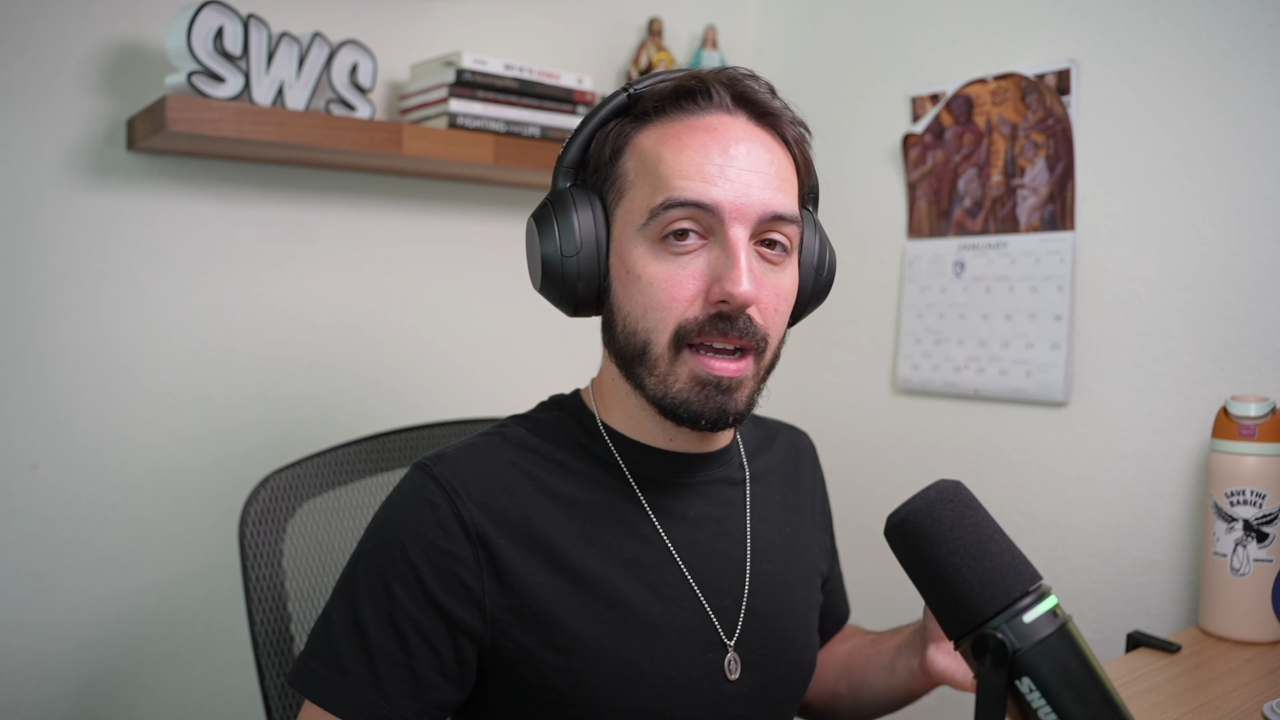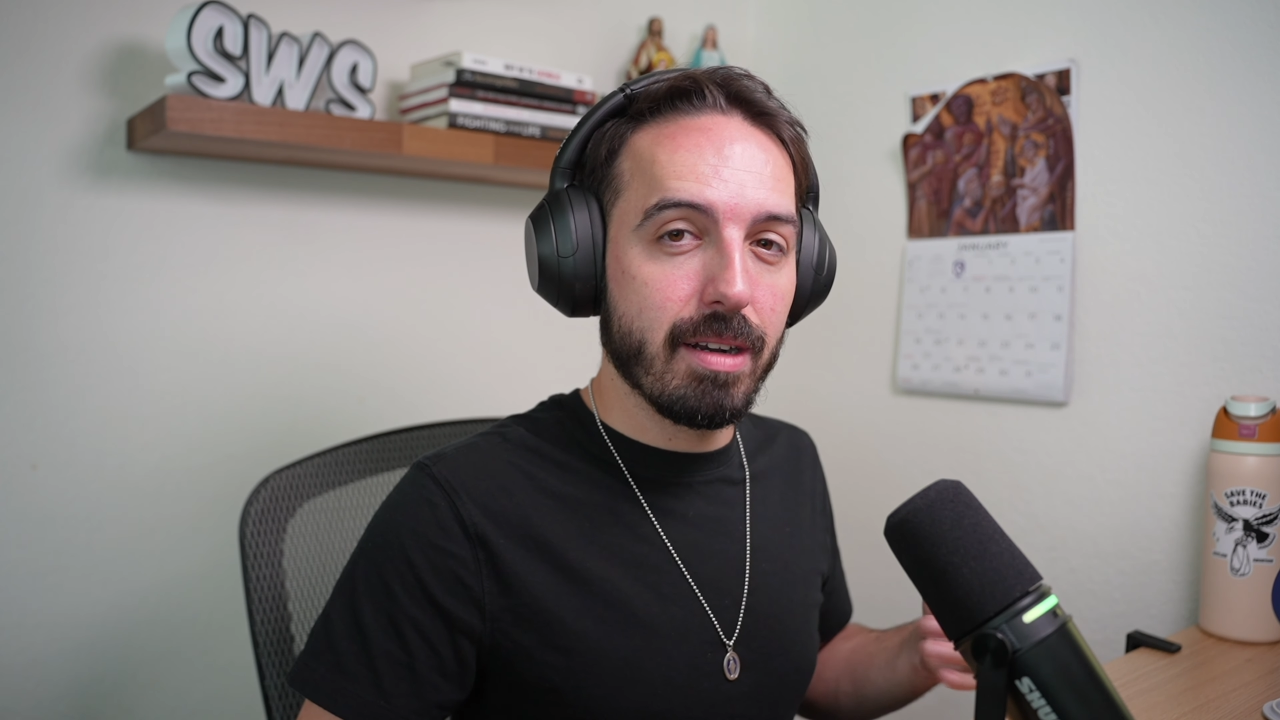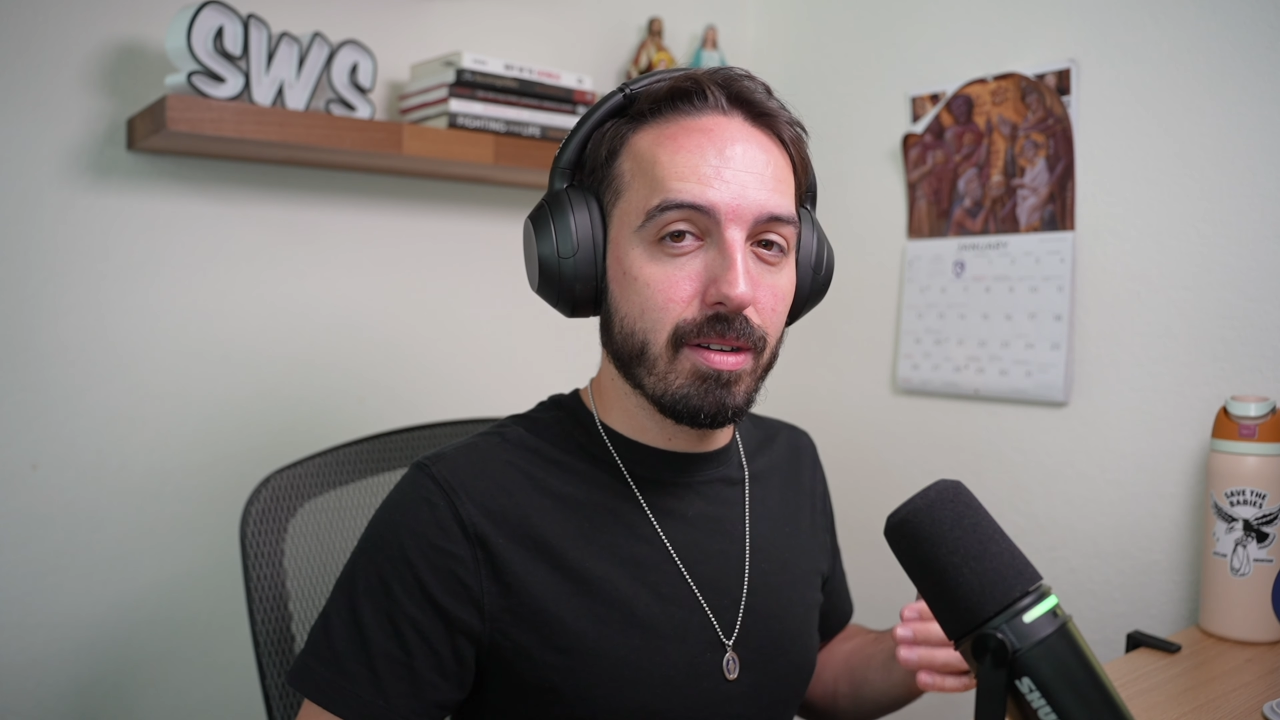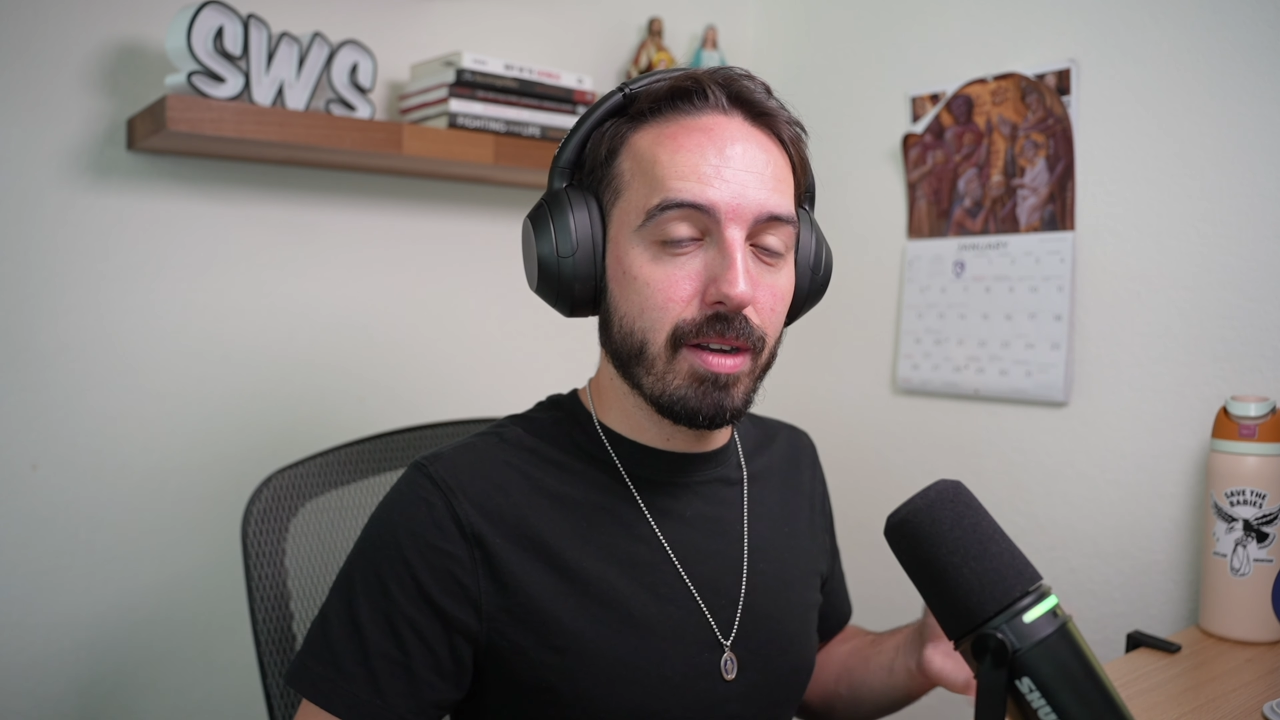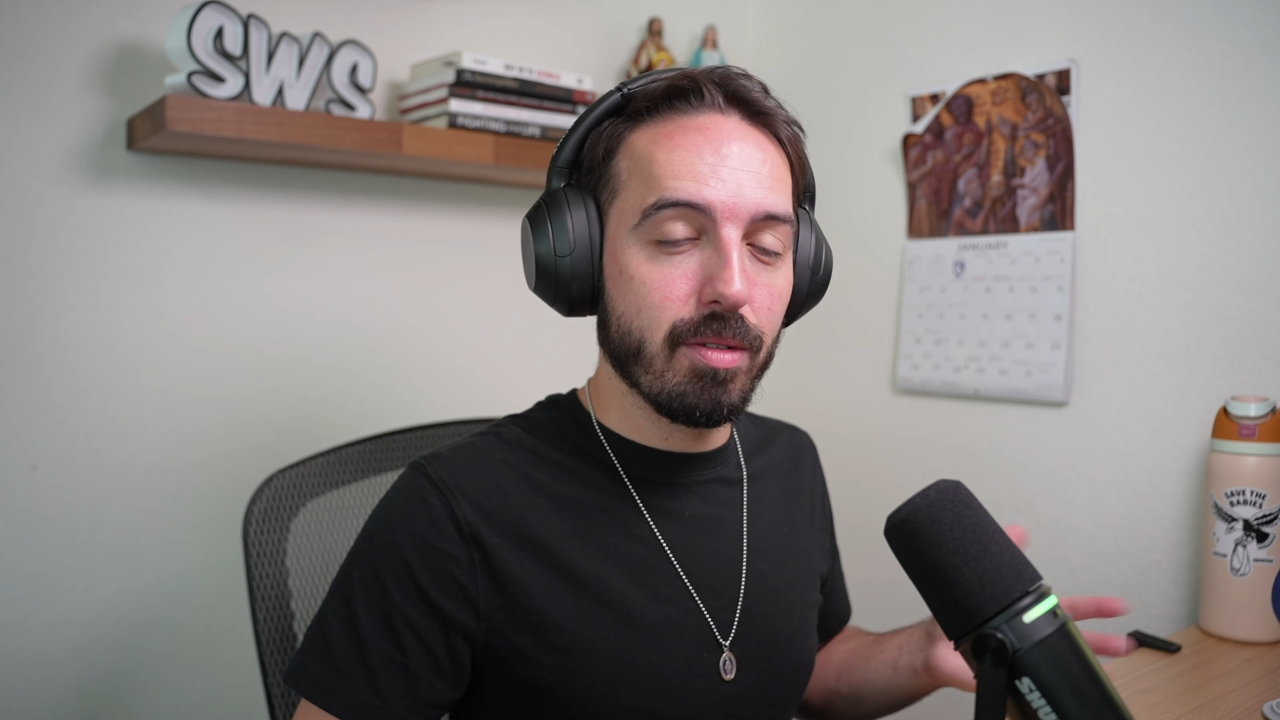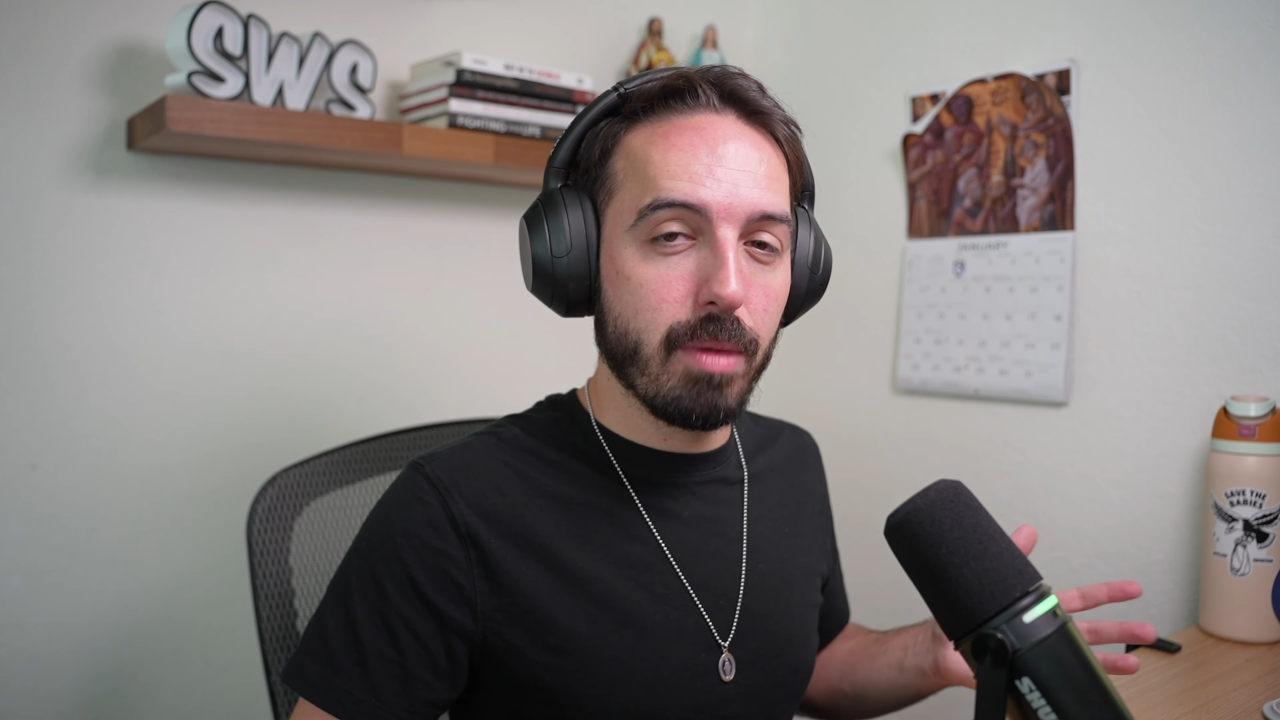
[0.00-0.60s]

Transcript: I don't know. I don't